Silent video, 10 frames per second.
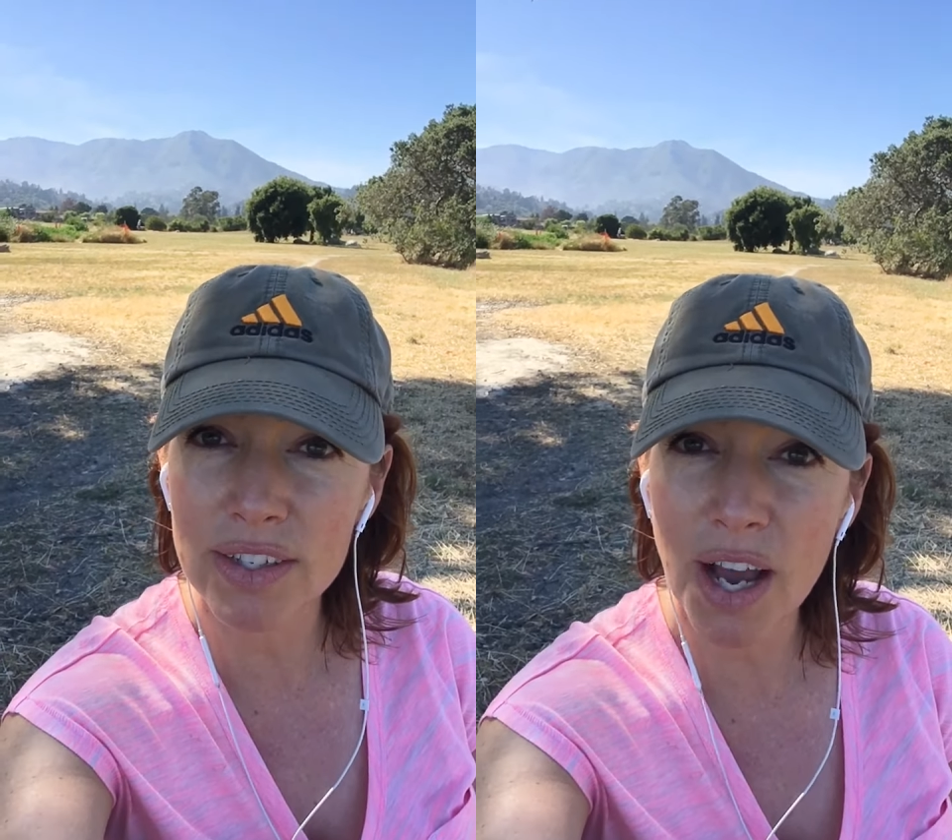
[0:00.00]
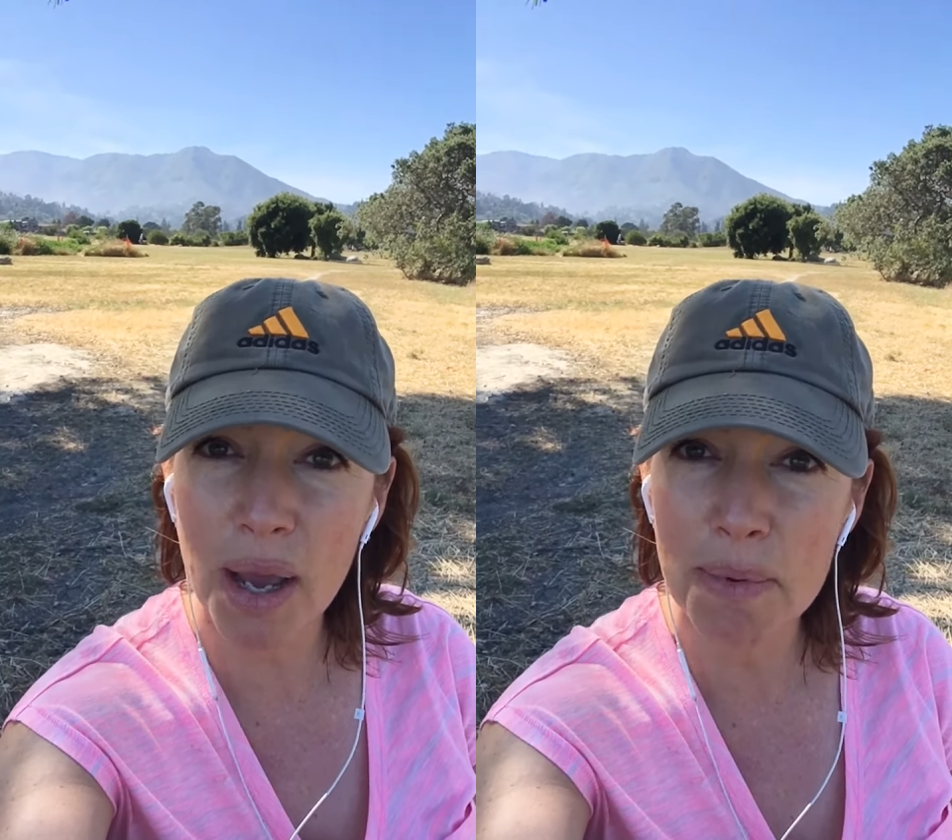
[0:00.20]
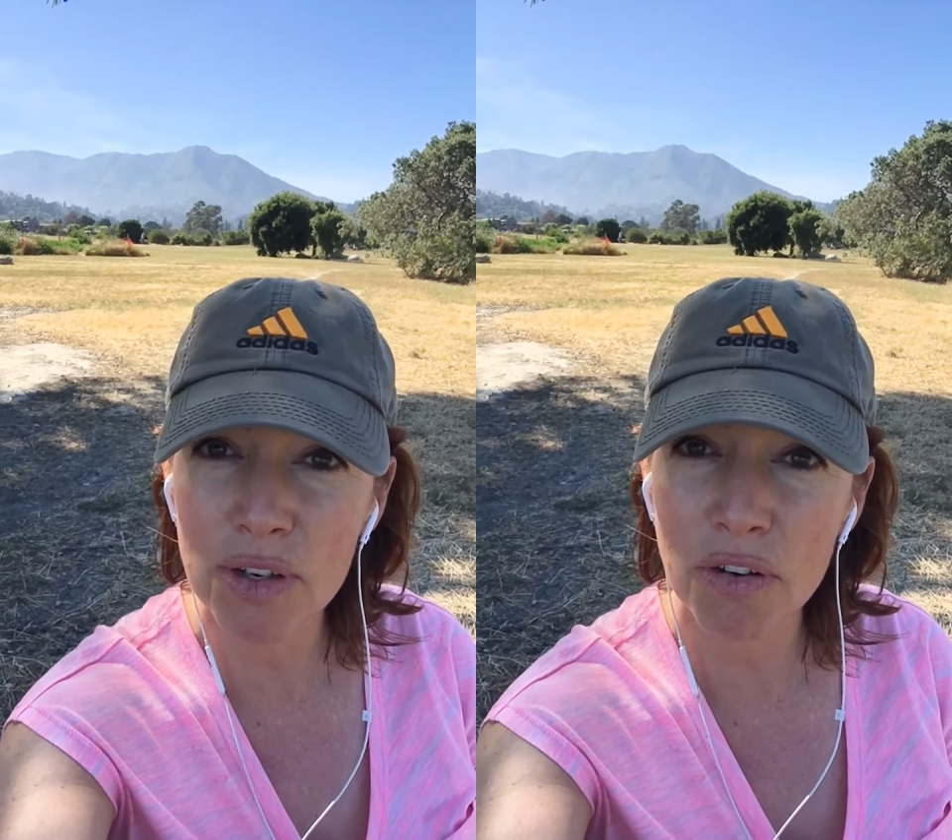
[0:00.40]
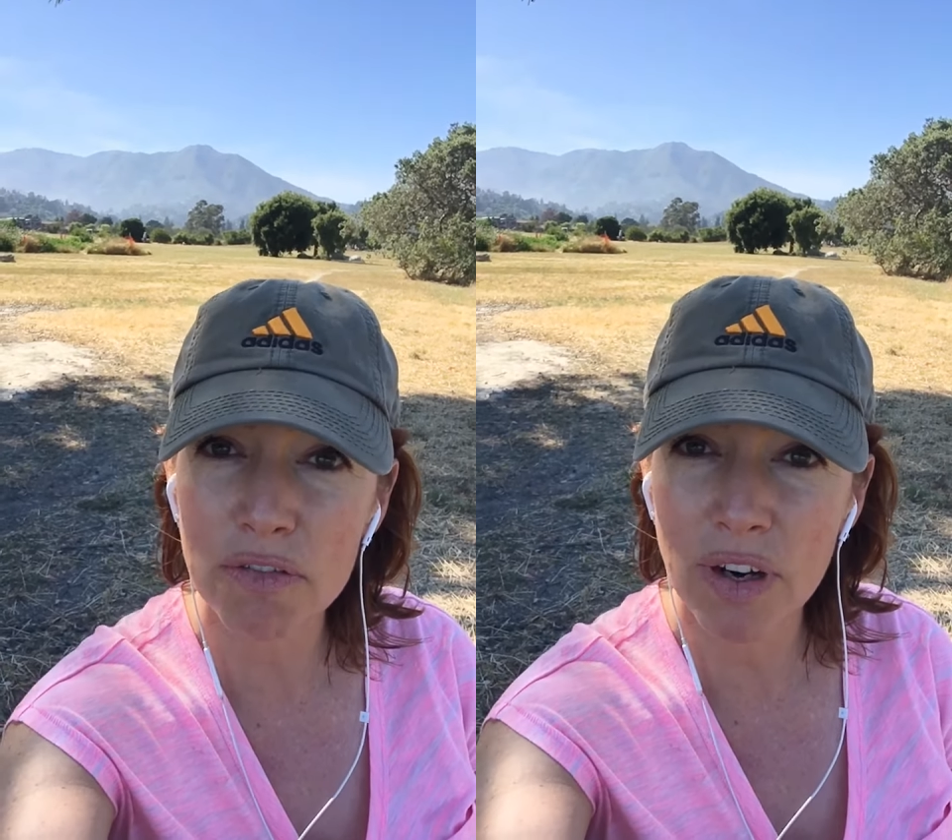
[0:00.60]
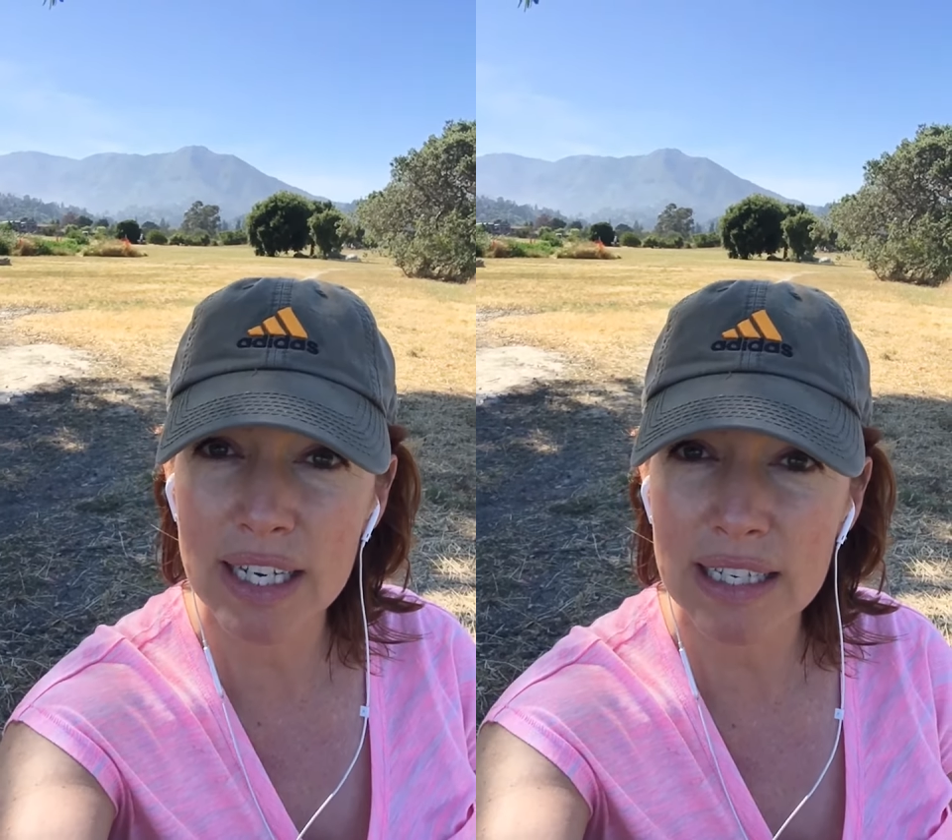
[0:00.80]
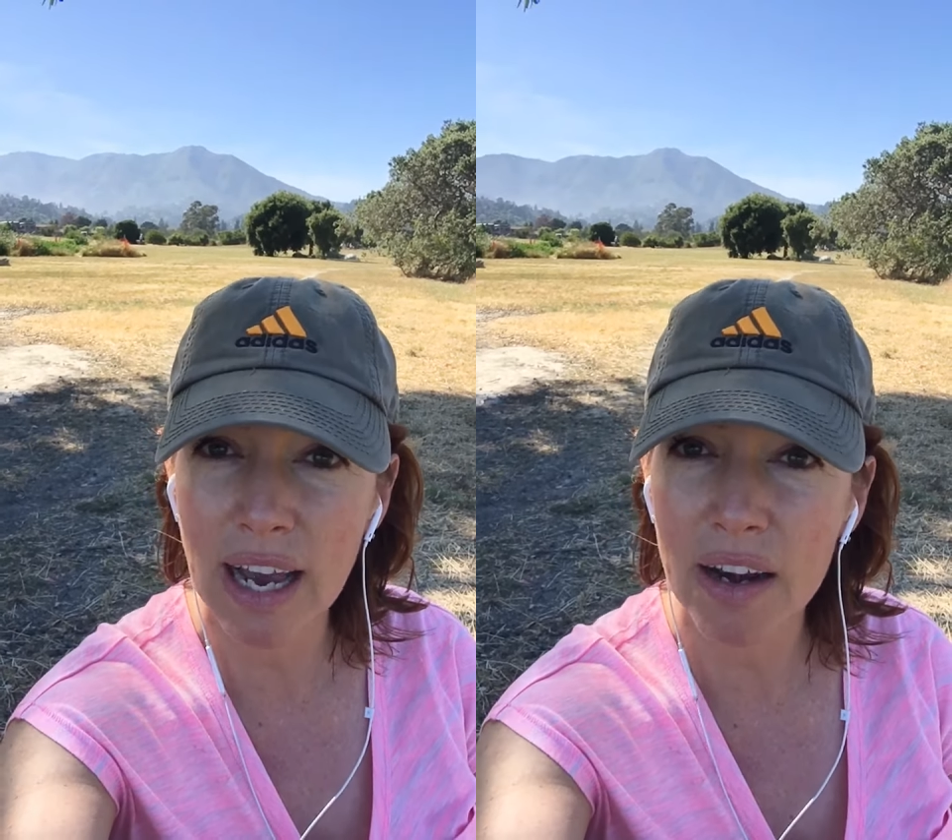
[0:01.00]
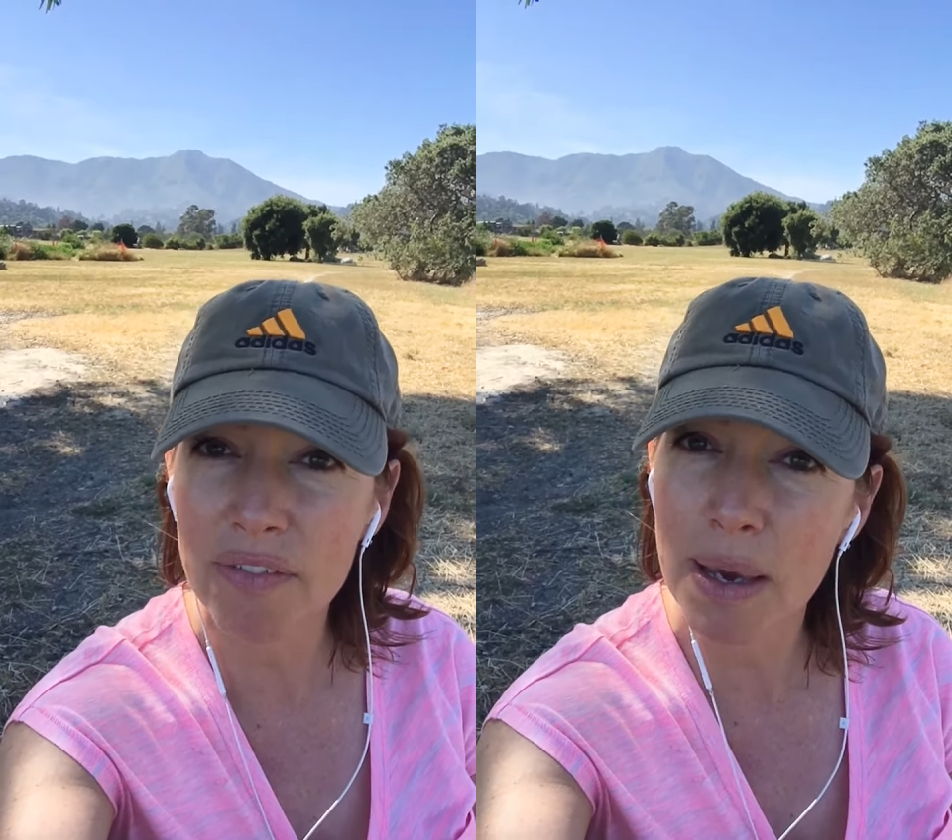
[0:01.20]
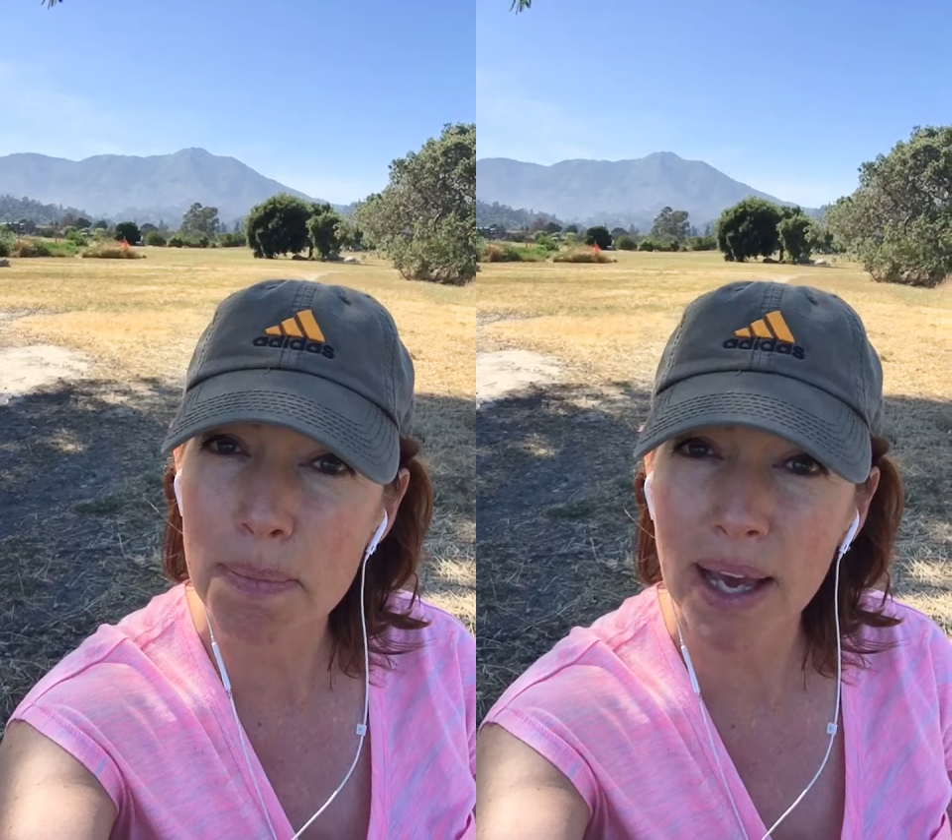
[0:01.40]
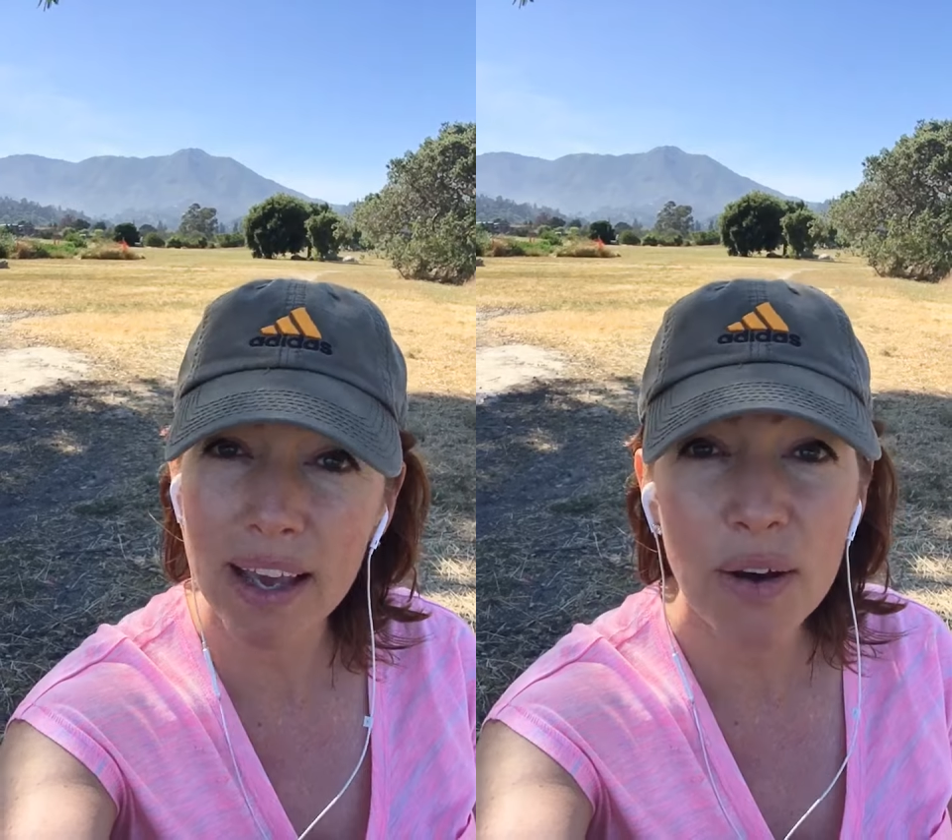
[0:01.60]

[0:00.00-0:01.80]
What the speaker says: time and you're afraid to kind of get back